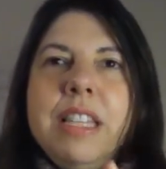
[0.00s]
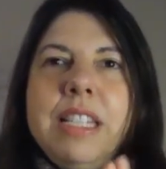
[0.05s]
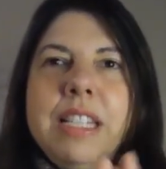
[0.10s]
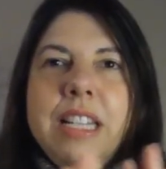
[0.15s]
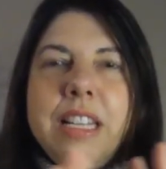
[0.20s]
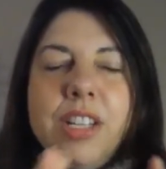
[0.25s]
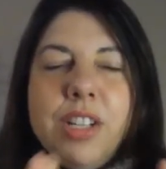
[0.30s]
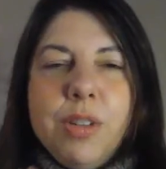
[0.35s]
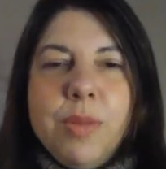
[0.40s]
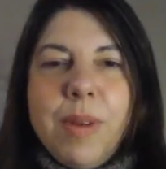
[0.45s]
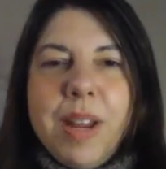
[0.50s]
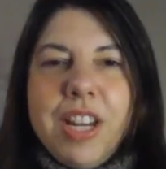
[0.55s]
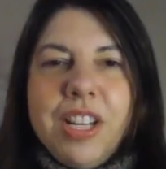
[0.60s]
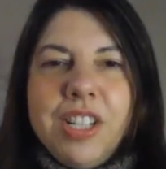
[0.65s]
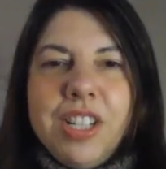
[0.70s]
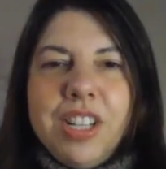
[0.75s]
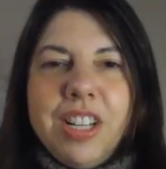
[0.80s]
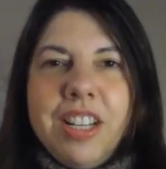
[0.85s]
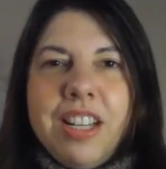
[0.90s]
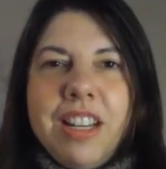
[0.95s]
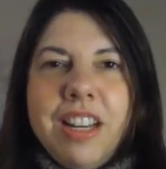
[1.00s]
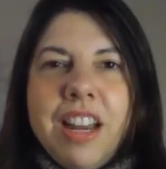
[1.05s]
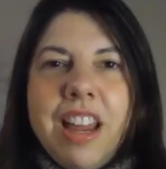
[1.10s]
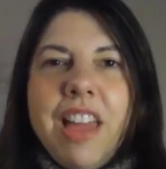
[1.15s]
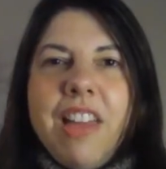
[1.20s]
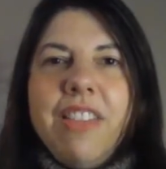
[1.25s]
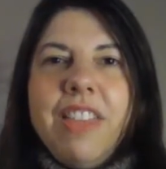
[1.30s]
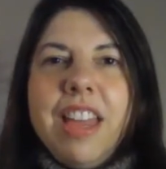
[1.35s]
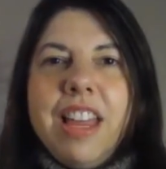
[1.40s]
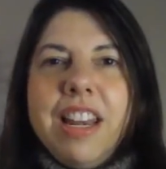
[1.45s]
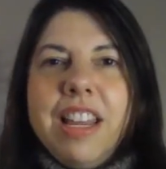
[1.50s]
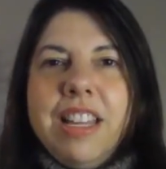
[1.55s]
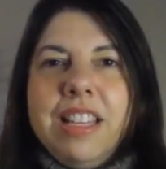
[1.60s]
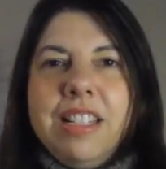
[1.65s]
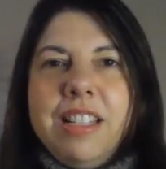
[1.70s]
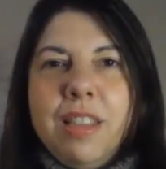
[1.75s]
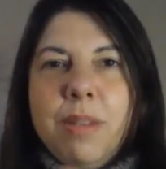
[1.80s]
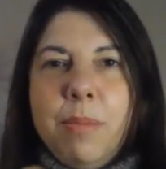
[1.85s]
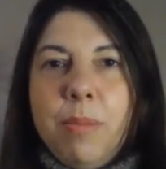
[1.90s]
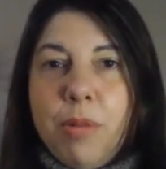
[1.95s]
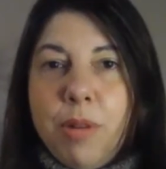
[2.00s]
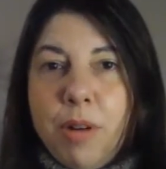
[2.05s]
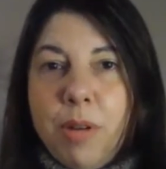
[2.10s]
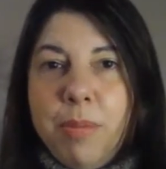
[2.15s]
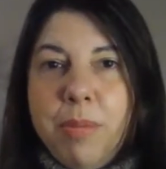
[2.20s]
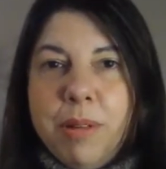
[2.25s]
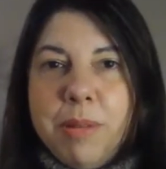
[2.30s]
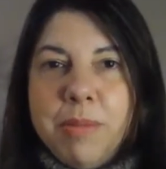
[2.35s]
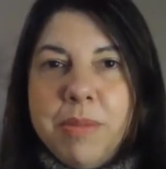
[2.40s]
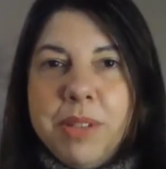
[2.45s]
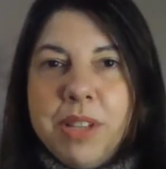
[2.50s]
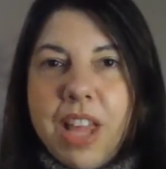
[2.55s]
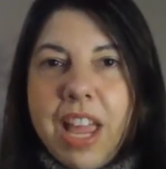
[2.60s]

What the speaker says: situation that is the problem.